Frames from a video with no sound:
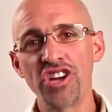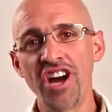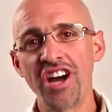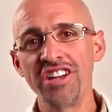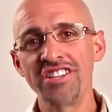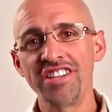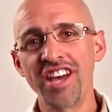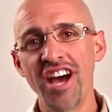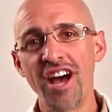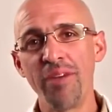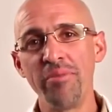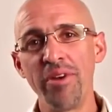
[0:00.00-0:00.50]

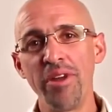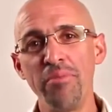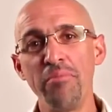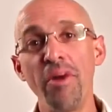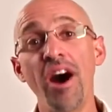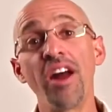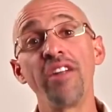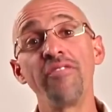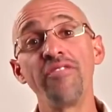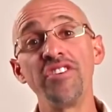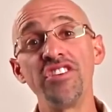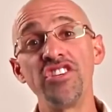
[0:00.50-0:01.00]
Sean
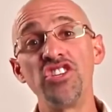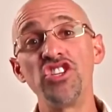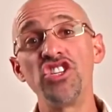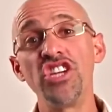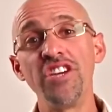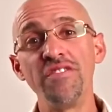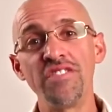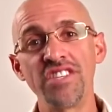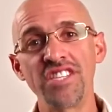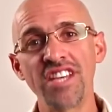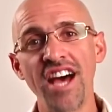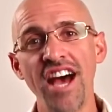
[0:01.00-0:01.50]
Talbot, Monavi's
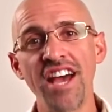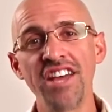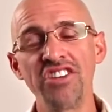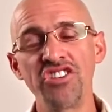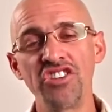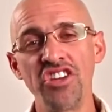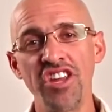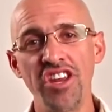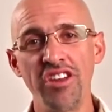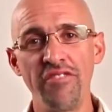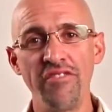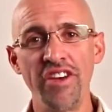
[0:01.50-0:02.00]
Chief
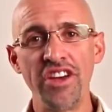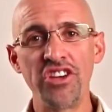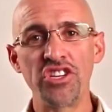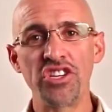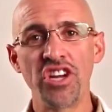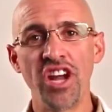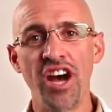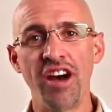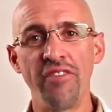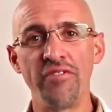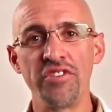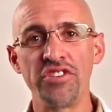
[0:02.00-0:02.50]
Science and
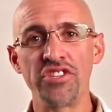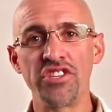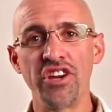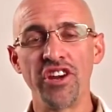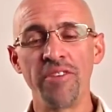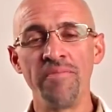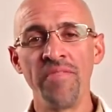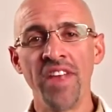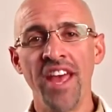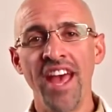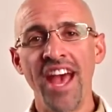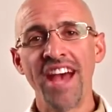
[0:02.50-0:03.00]
Innovation
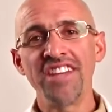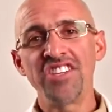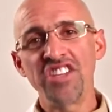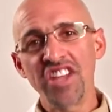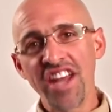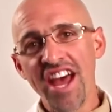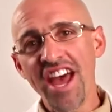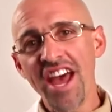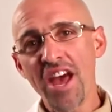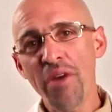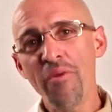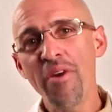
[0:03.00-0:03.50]
Officer. And
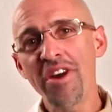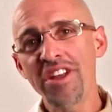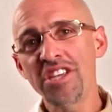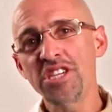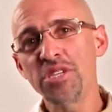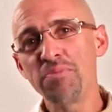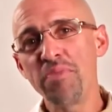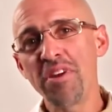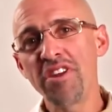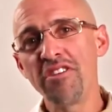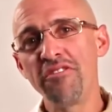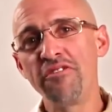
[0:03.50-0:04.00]
today I want
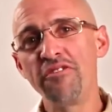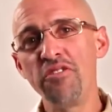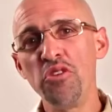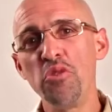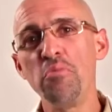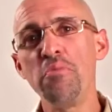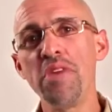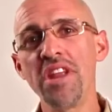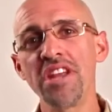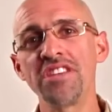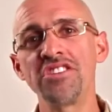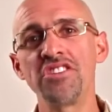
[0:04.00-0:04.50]
to spend a
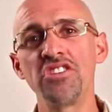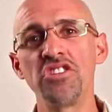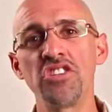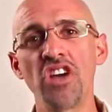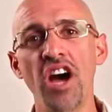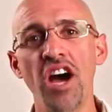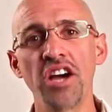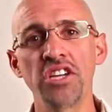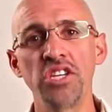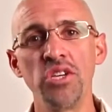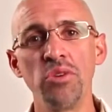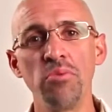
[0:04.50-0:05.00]
few minutes to
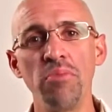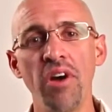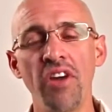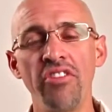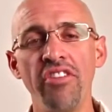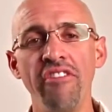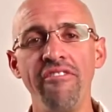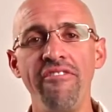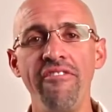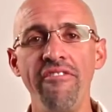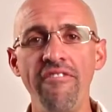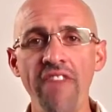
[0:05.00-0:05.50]
talk to you
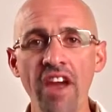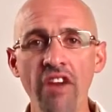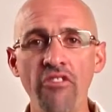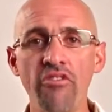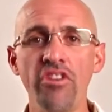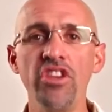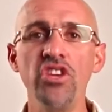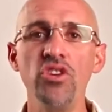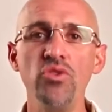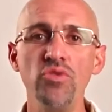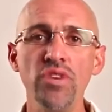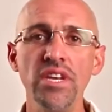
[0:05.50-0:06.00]
about the
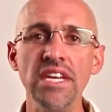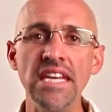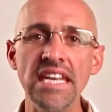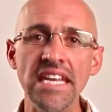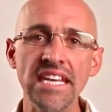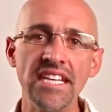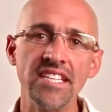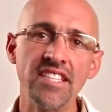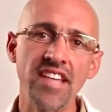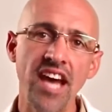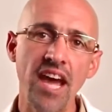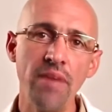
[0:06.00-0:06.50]
very
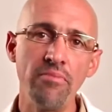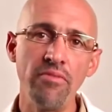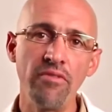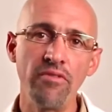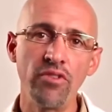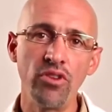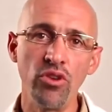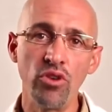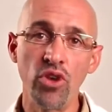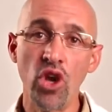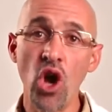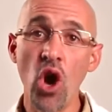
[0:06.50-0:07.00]
unique type
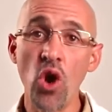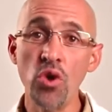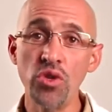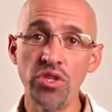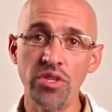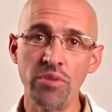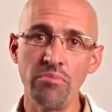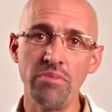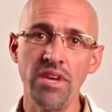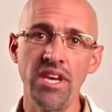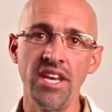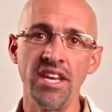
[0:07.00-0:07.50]
of
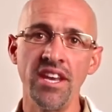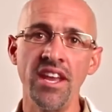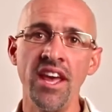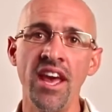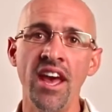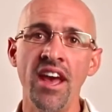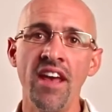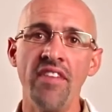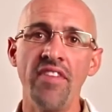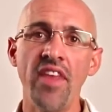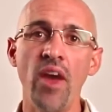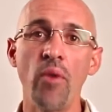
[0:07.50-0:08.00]

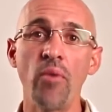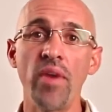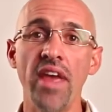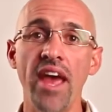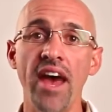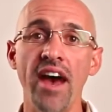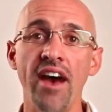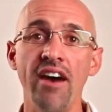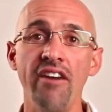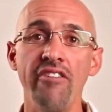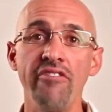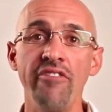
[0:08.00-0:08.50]
glucosamine that
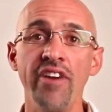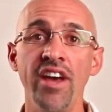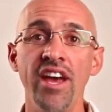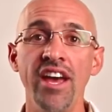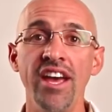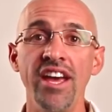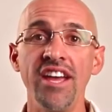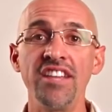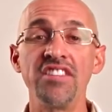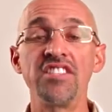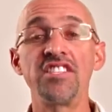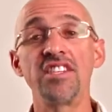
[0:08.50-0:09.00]
we have
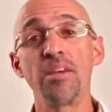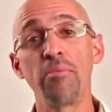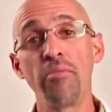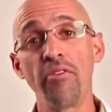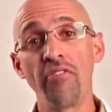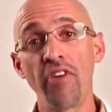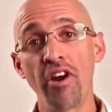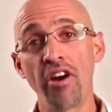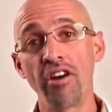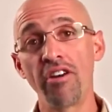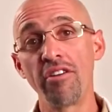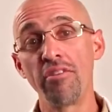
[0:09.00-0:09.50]
in
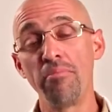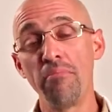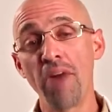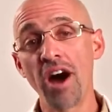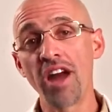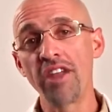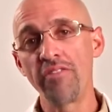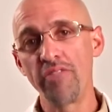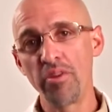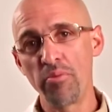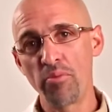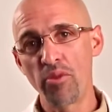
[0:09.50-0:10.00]
some of our
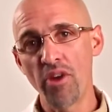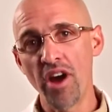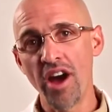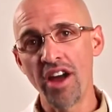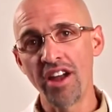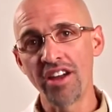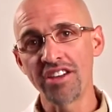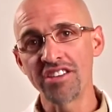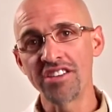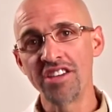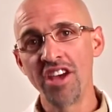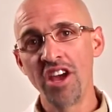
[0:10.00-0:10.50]
Monavi
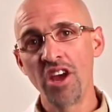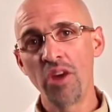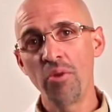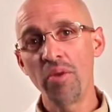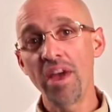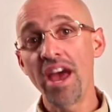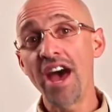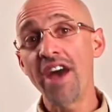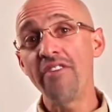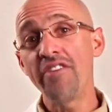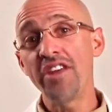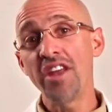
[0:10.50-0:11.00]
products.
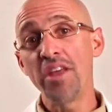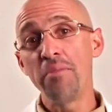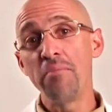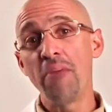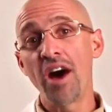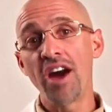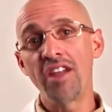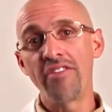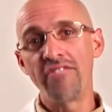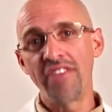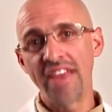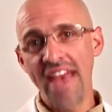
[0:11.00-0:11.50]
We have it
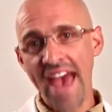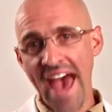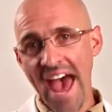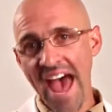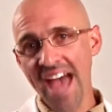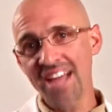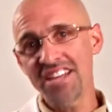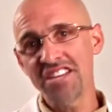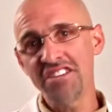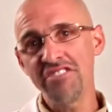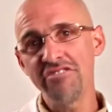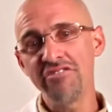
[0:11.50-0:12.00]
in Monavi
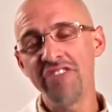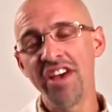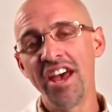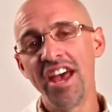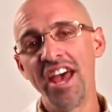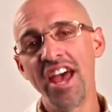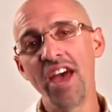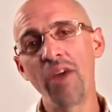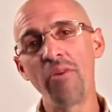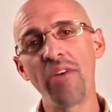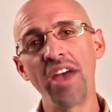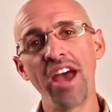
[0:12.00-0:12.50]
Active
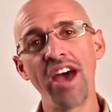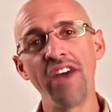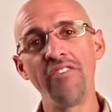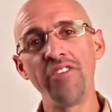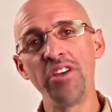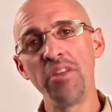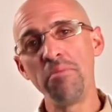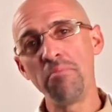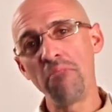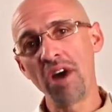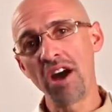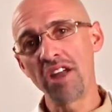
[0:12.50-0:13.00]
and we
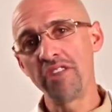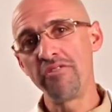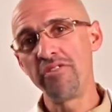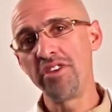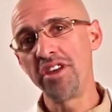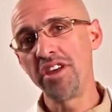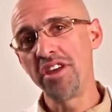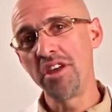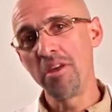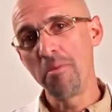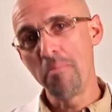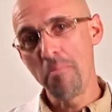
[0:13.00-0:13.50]
have it in
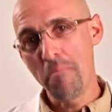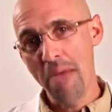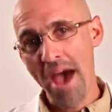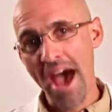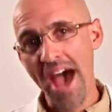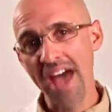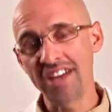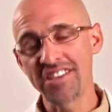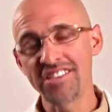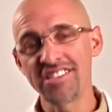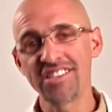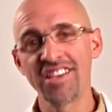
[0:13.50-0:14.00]
Monavi
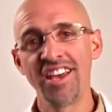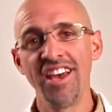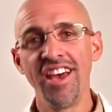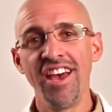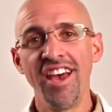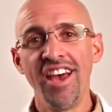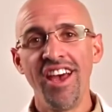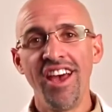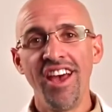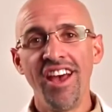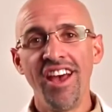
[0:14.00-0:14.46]
Max.